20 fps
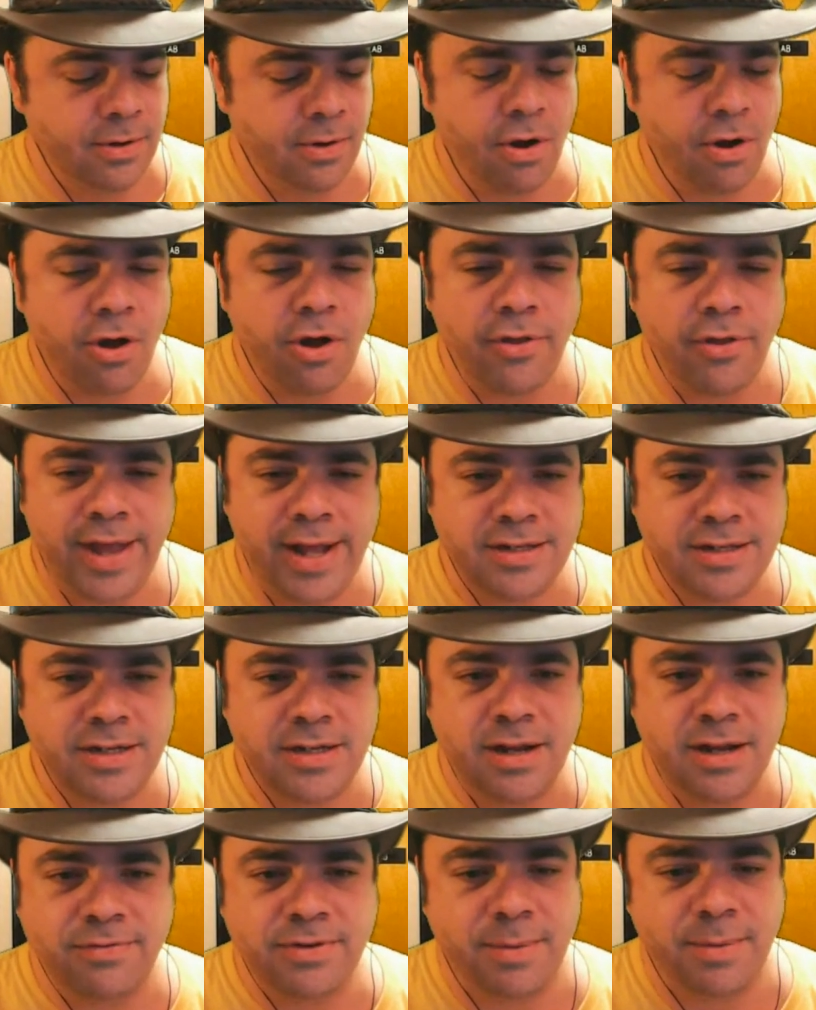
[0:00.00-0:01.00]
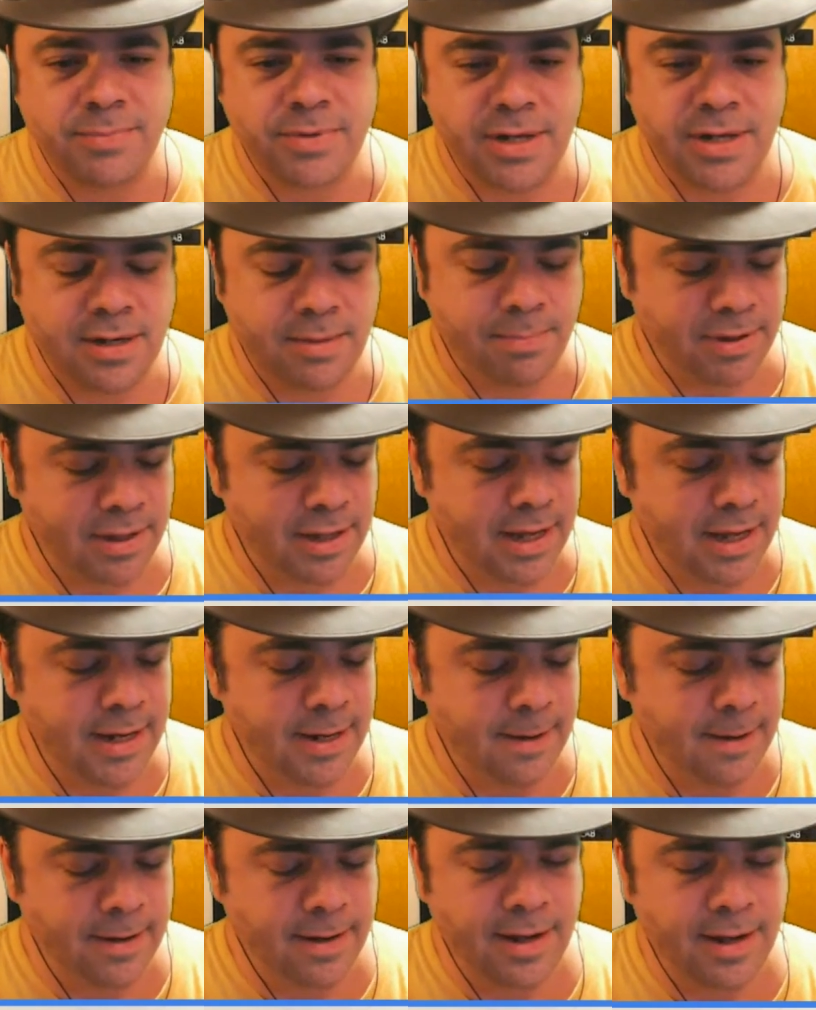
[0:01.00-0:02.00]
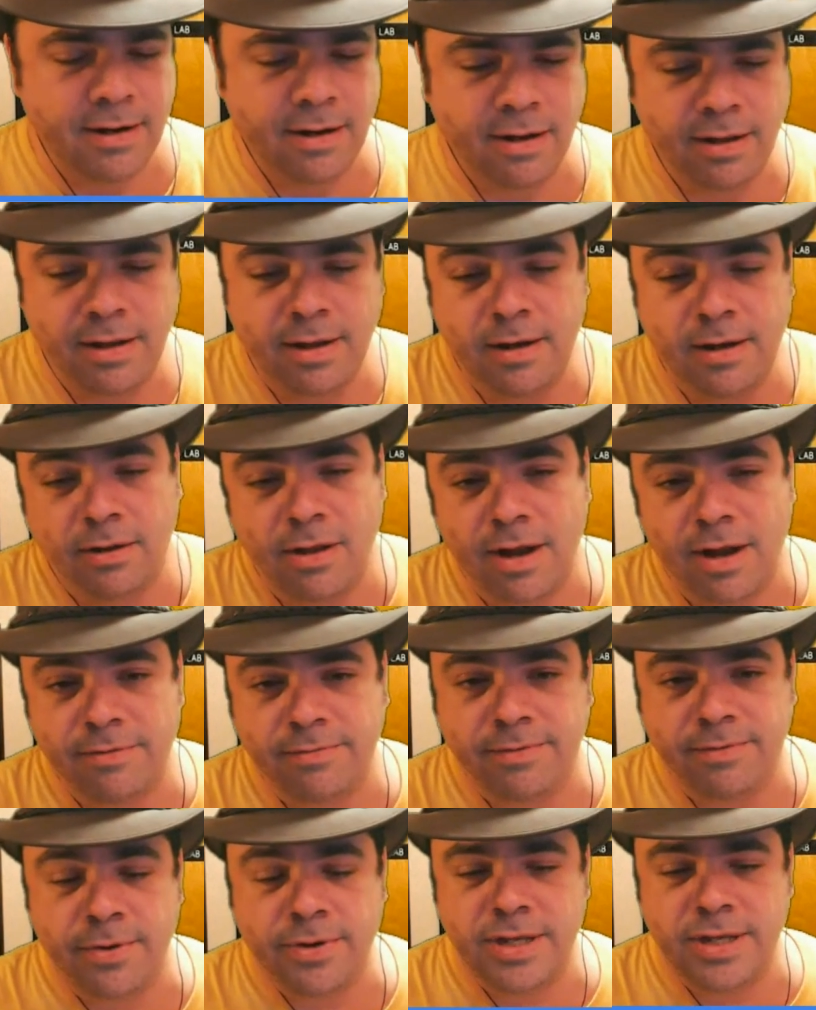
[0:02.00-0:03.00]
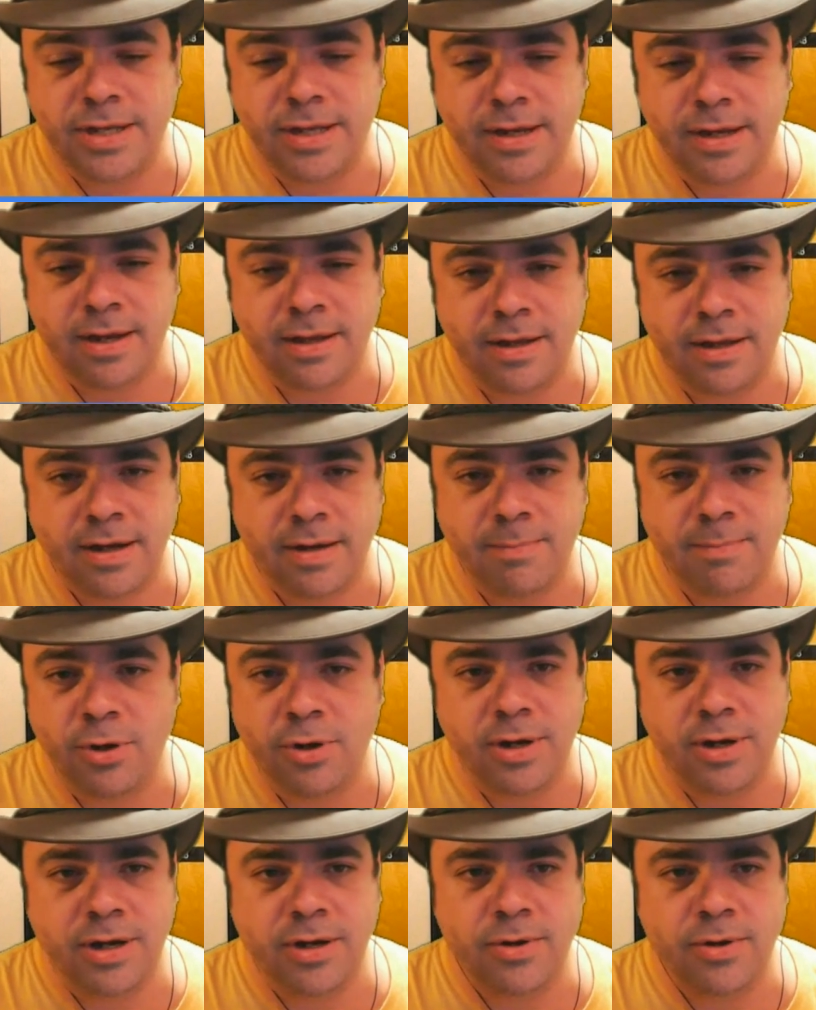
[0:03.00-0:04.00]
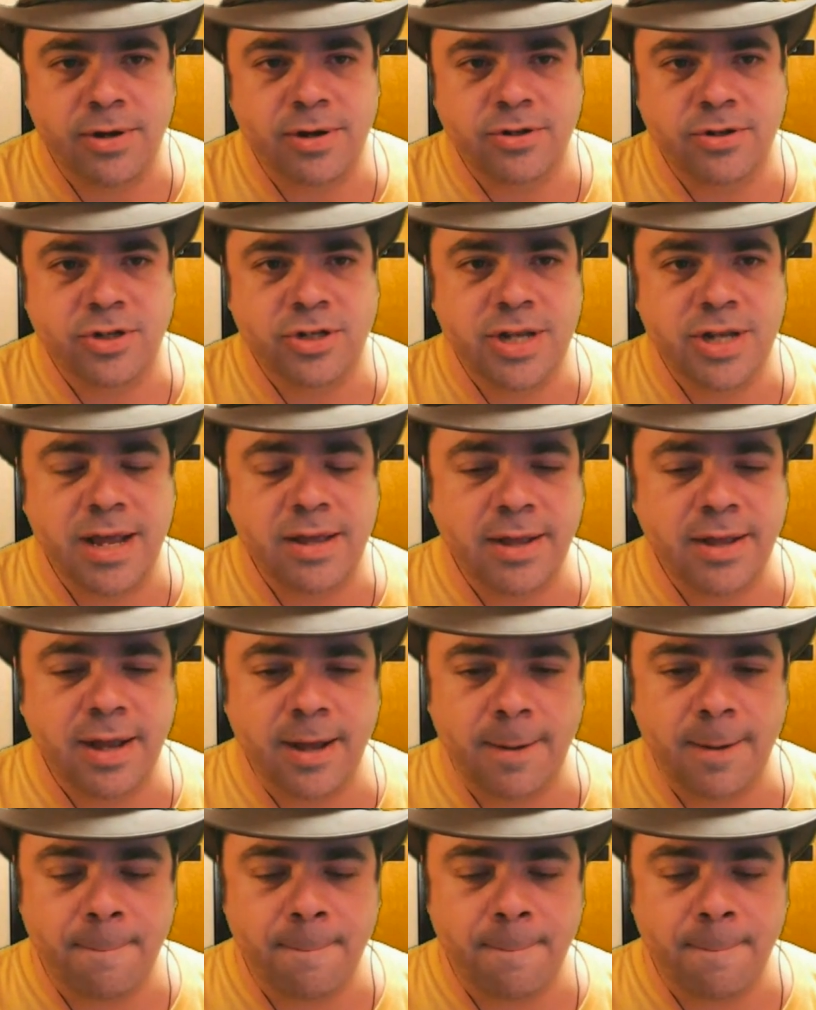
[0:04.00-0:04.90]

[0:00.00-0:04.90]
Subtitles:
all that stuff comes into play, and a lot of folks in the community don't understand that.